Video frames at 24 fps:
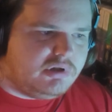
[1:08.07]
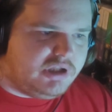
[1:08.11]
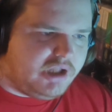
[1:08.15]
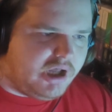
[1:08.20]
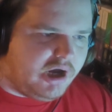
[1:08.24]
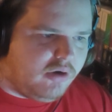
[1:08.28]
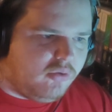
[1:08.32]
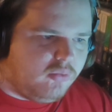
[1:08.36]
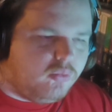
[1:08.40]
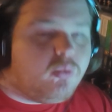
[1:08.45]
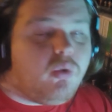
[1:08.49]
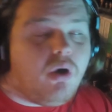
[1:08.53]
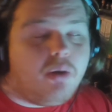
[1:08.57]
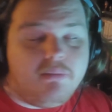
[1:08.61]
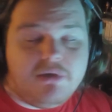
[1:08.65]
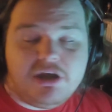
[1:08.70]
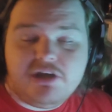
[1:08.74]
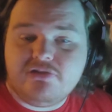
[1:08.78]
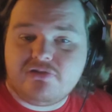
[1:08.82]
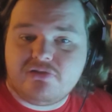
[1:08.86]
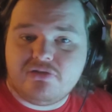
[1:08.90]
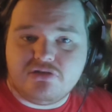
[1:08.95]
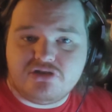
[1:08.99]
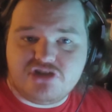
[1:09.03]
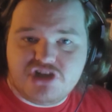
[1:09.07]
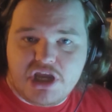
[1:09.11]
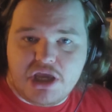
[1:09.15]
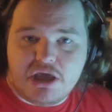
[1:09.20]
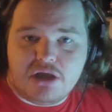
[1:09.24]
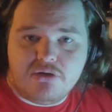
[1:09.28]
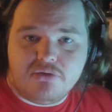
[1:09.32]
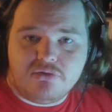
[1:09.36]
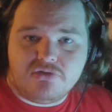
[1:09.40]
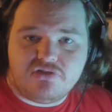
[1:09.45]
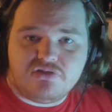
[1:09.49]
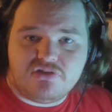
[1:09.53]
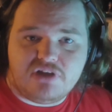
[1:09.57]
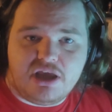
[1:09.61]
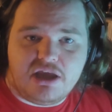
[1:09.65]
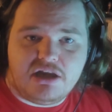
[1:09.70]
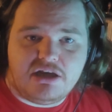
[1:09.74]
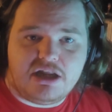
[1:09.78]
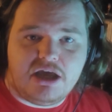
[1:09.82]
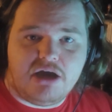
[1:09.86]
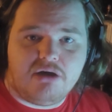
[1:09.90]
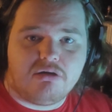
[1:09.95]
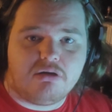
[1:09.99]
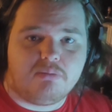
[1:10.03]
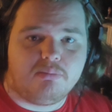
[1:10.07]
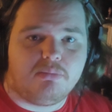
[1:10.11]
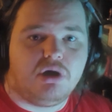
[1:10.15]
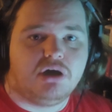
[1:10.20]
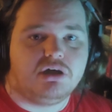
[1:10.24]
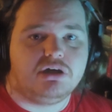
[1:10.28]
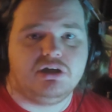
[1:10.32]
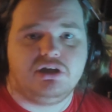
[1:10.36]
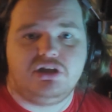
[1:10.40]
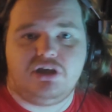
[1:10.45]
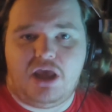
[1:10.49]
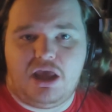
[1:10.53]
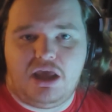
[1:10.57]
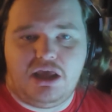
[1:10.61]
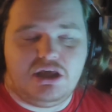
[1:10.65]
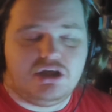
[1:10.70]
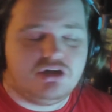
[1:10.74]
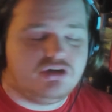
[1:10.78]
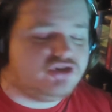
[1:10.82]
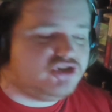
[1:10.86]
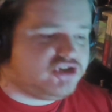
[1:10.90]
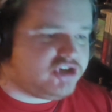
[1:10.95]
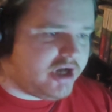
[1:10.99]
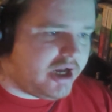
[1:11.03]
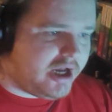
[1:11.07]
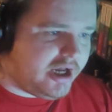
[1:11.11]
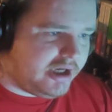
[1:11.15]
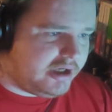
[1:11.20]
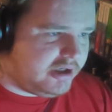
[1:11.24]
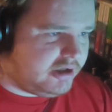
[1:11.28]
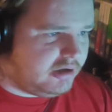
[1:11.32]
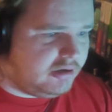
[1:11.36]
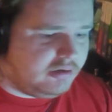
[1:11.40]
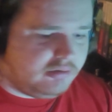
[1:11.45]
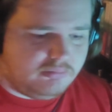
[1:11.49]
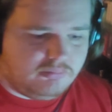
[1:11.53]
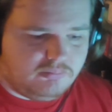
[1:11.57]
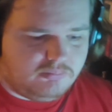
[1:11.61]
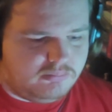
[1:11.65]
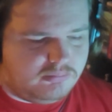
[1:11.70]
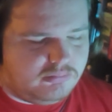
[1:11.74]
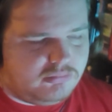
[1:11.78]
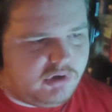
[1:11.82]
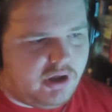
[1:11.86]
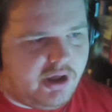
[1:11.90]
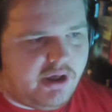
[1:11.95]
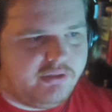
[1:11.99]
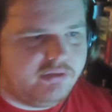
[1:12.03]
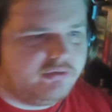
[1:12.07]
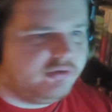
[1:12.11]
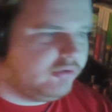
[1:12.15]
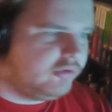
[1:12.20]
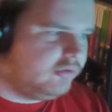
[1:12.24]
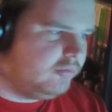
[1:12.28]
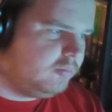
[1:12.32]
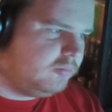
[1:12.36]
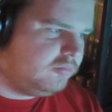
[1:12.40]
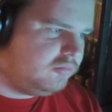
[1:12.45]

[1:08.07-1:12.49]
Now, what makes the channel stand out among Kay and Jack and other